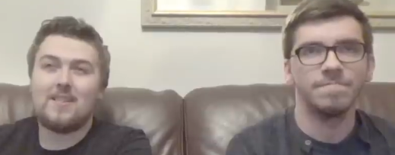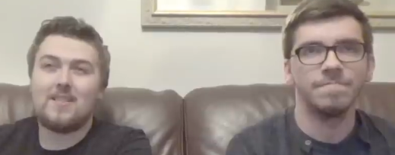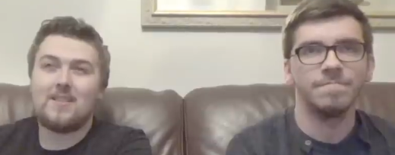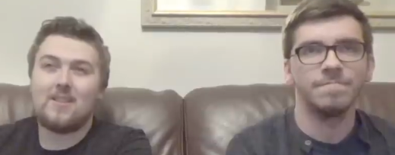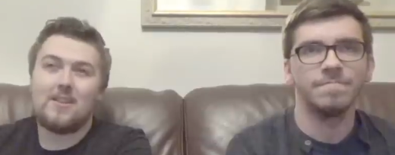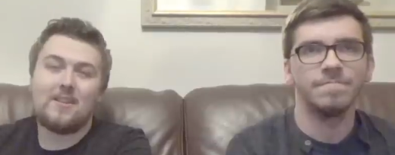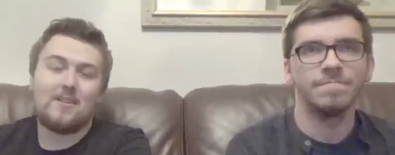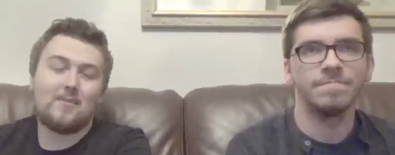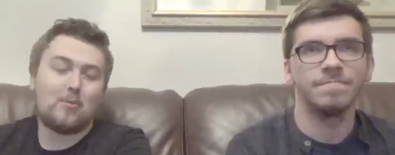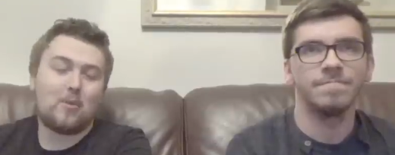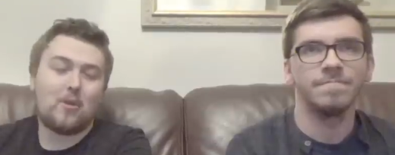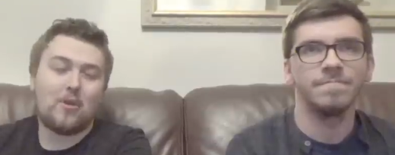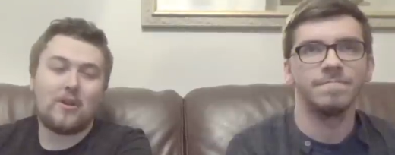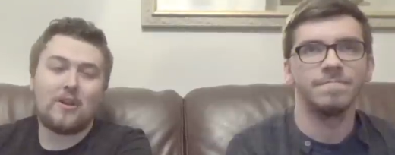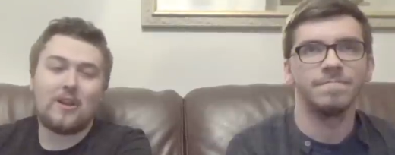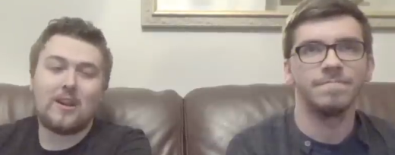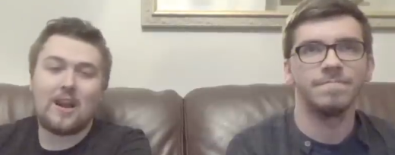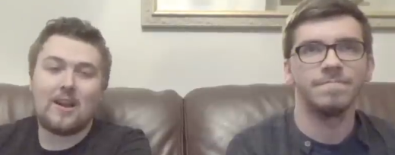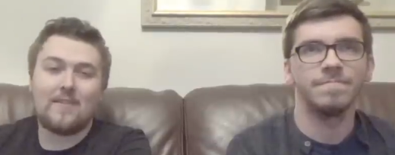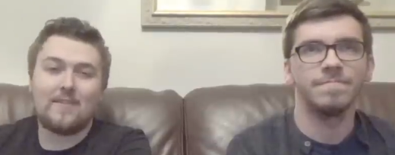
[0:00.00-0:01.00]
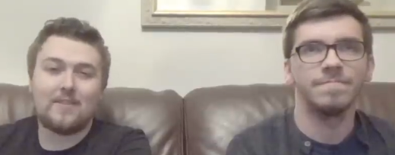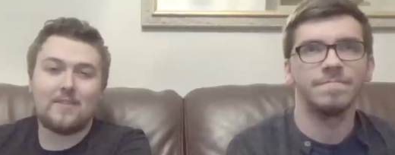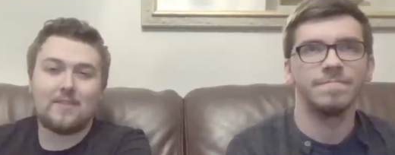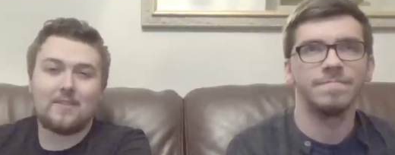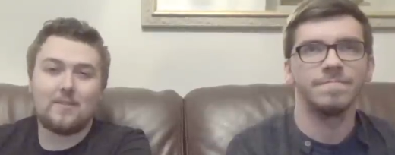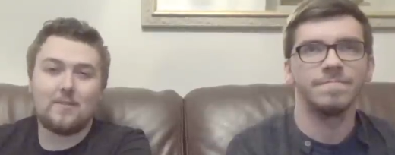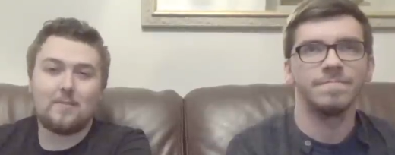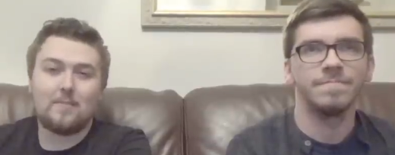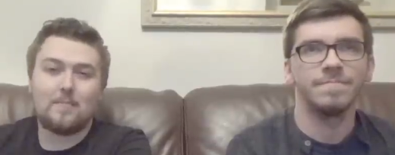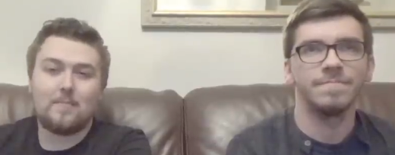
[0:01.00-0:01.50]
Speaker 1: The only worry I have is
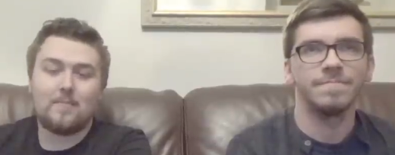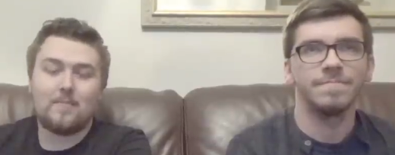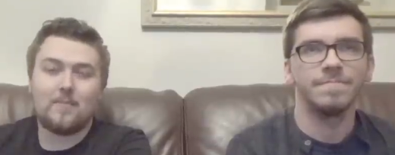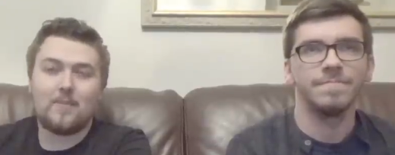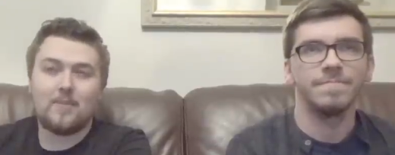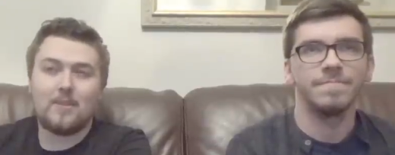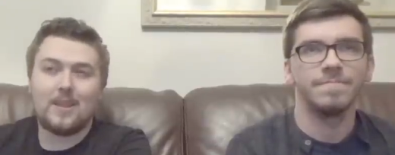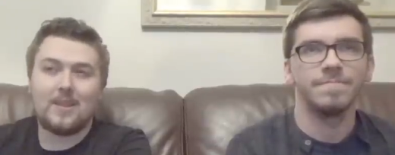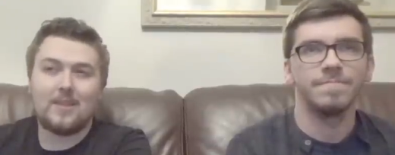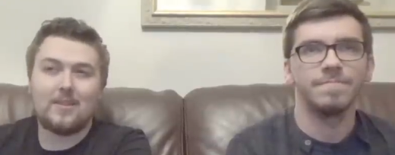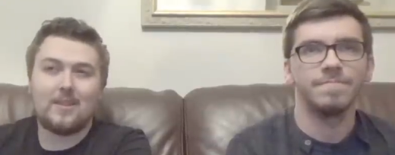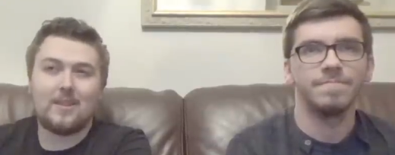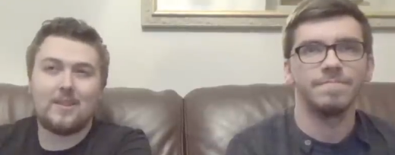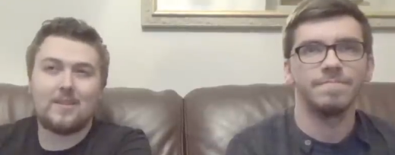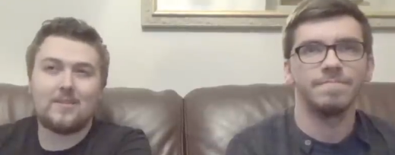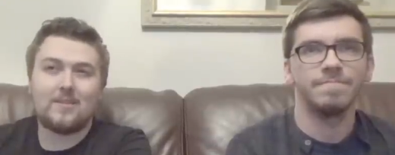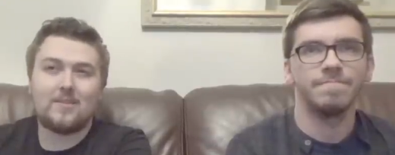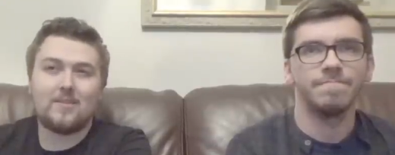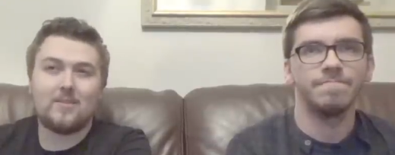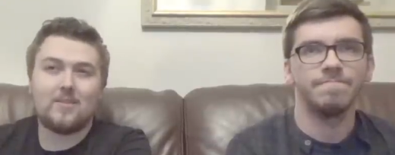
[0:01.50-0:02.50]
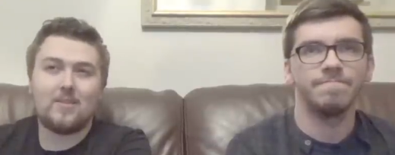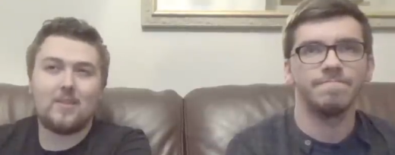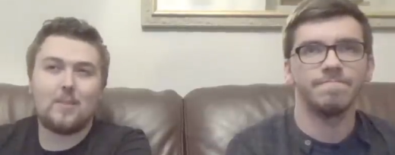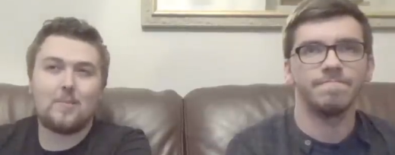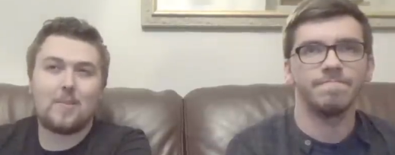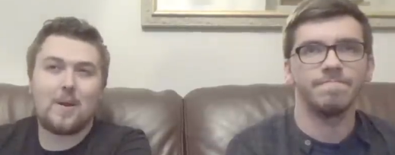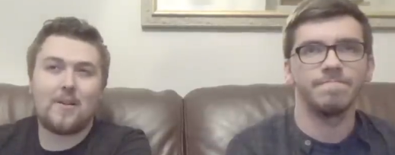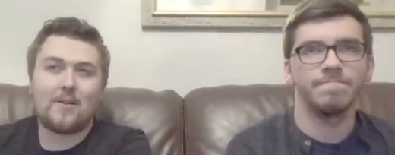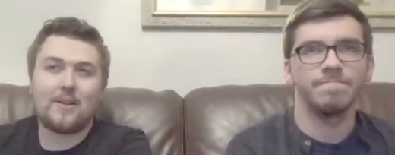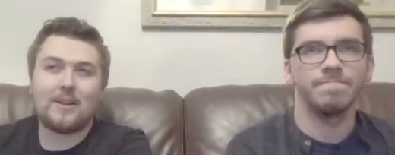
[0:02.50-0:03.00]
that the, there's
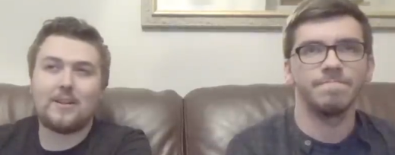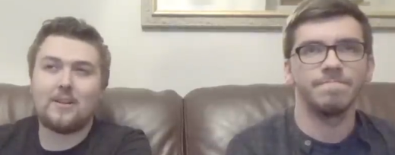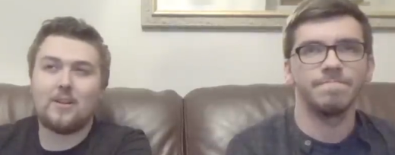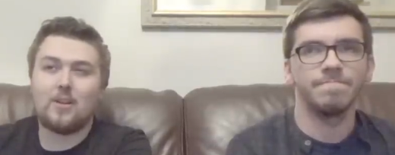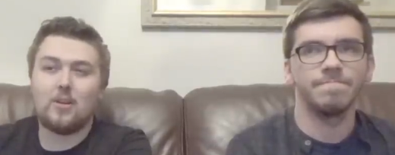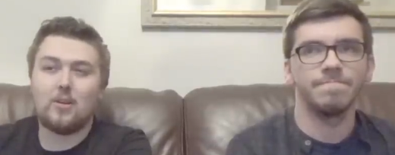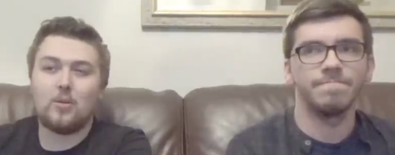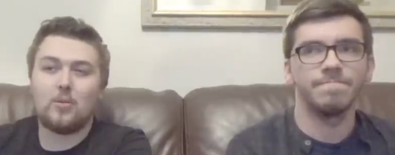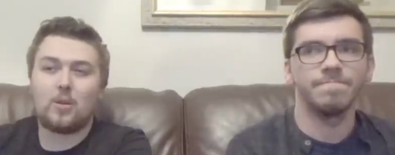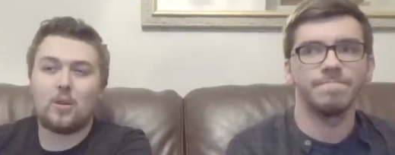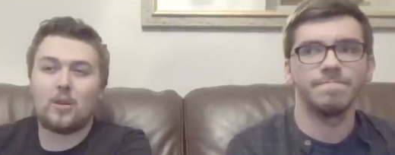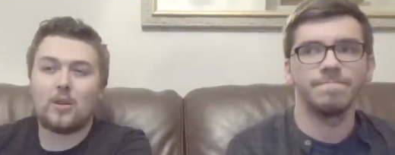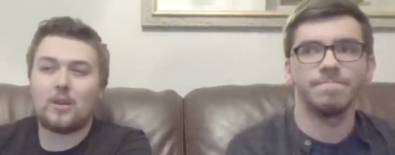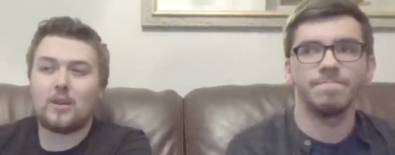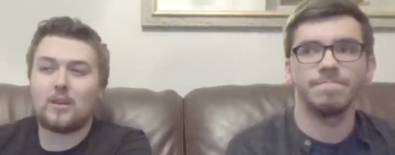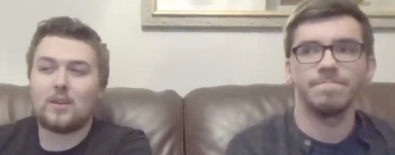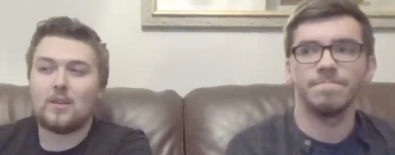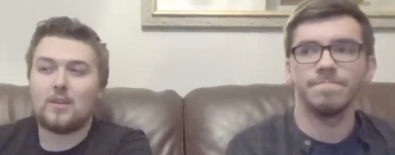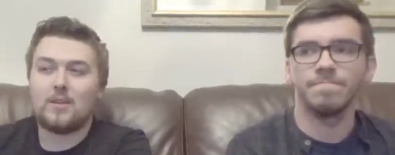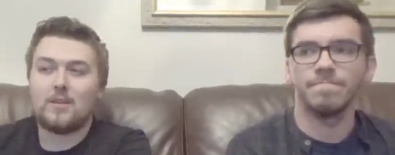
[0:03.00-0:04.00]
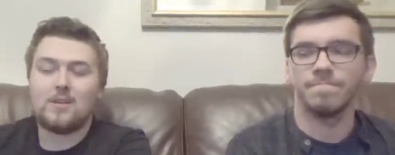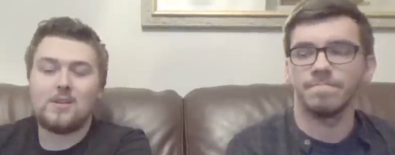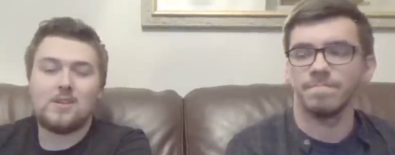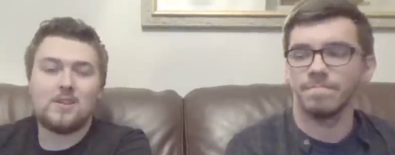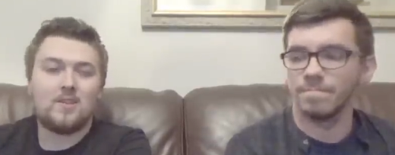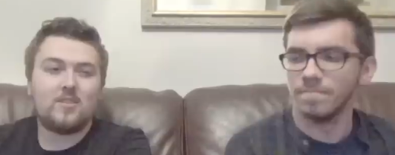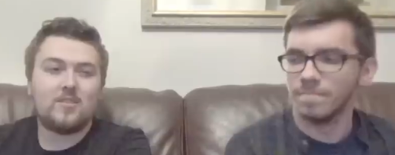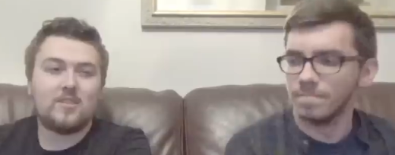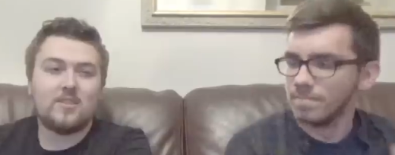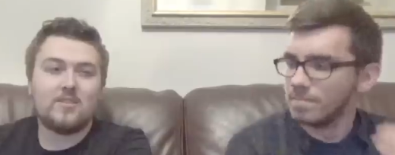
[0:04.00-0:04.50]
apparently no like
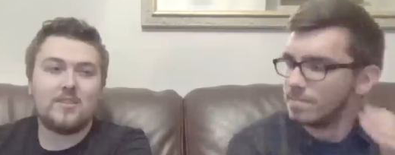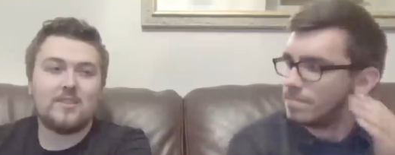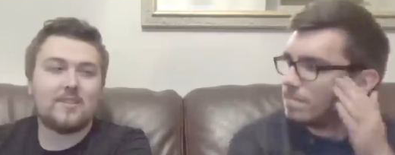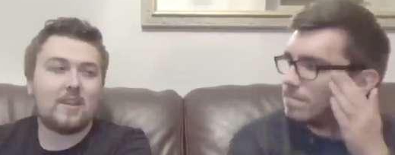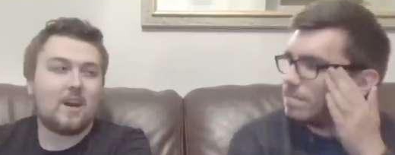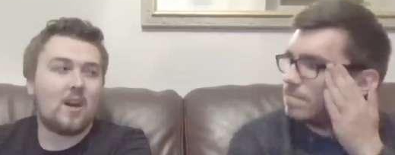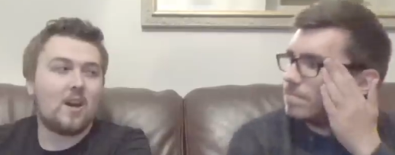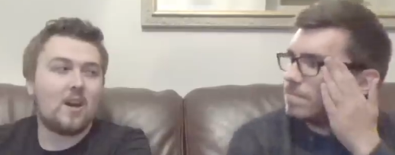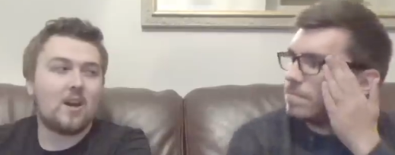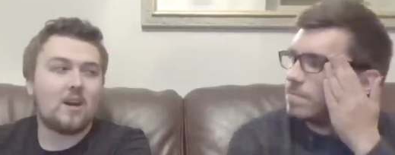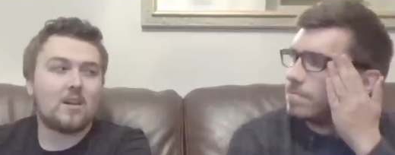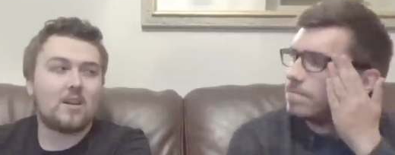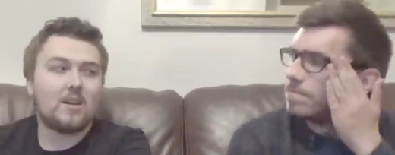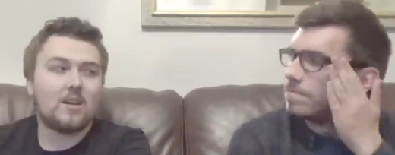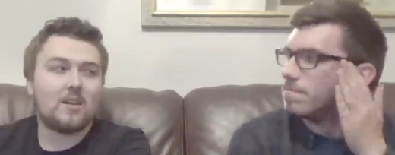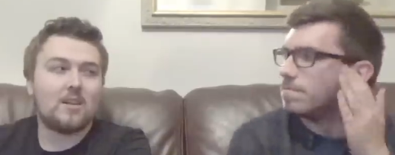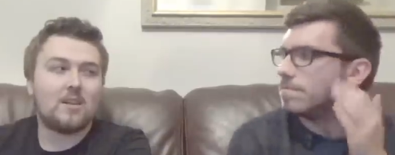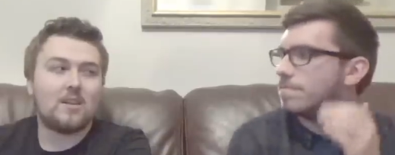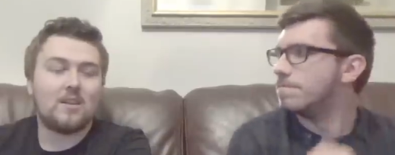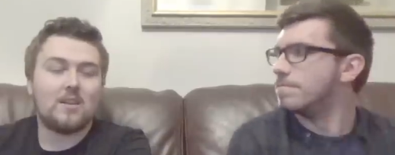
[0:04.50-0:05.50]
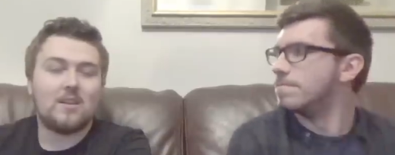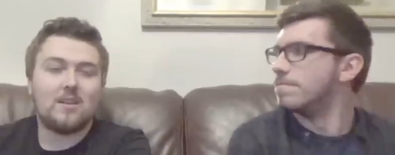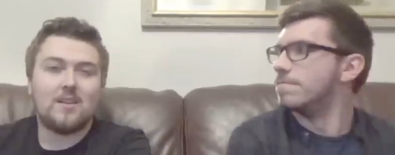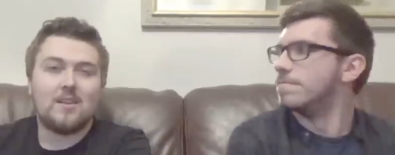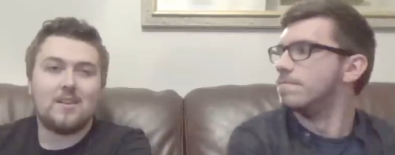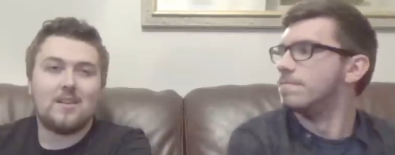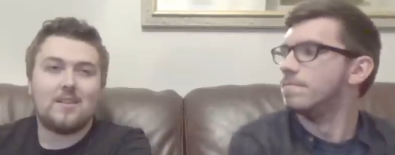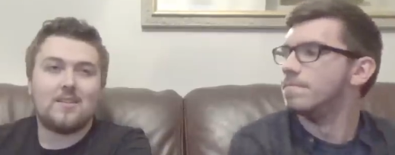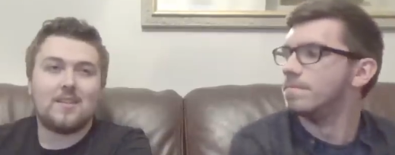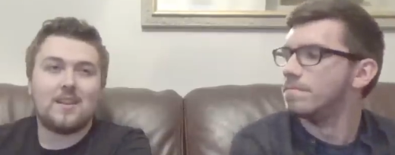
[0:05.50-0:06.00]
series arc. Mm.
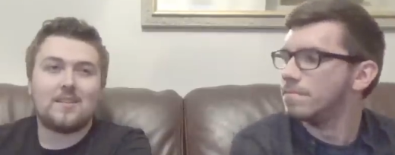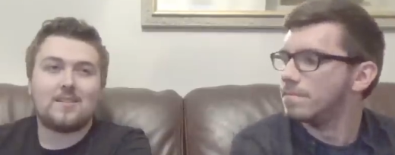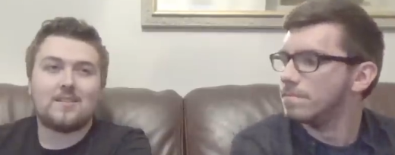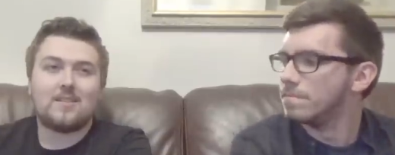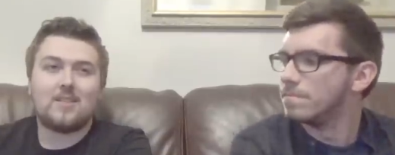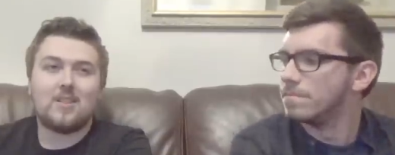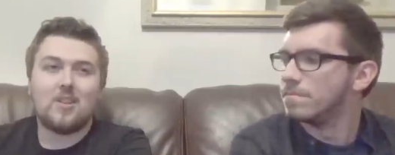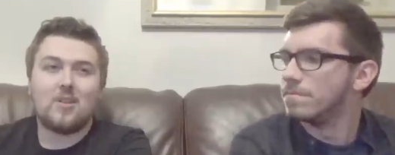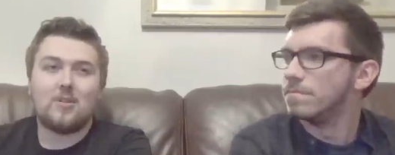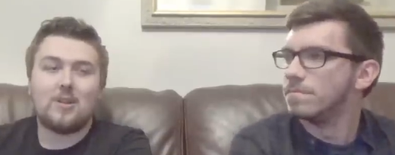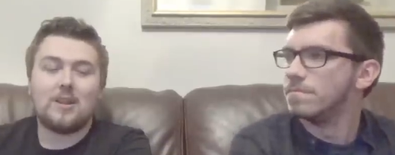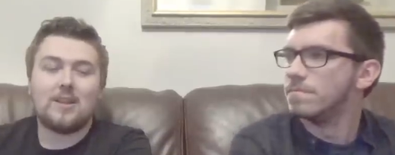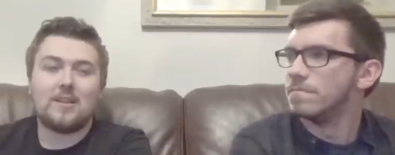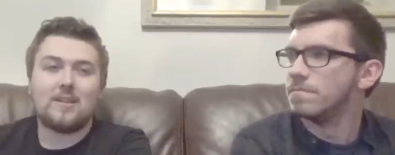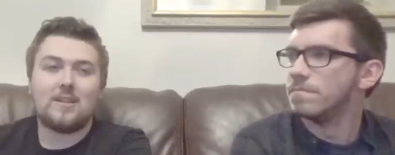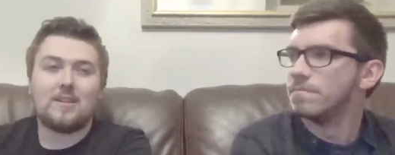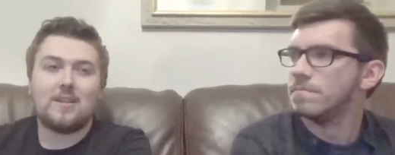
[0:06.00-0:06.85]
That's the only